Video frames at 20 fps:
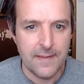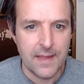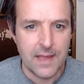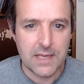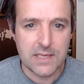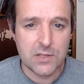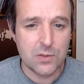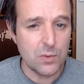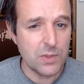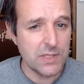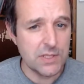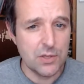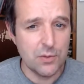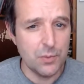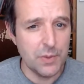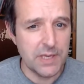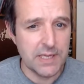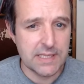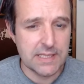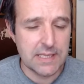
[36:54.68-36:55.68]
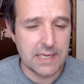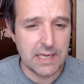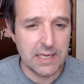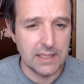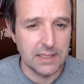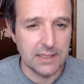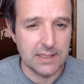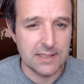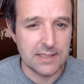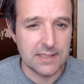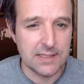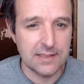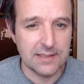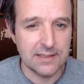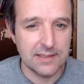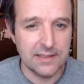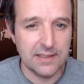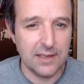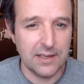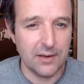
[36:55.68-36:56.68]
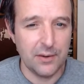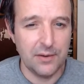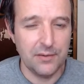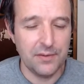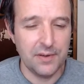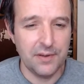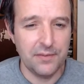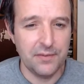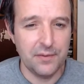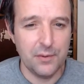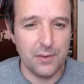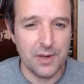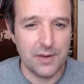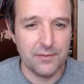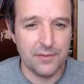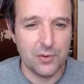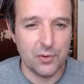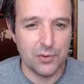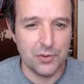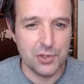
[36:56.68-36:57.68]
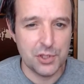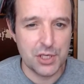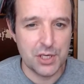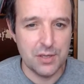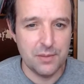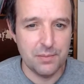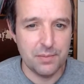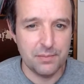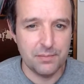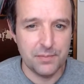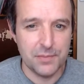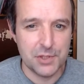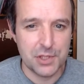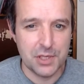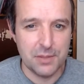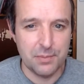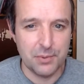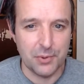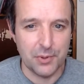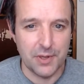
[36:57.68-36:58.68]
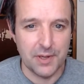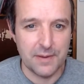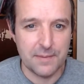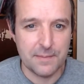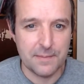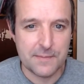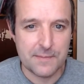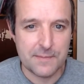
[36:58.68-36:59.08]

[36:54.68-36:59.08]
It's always good when it sells, even if you have gone cheap on it.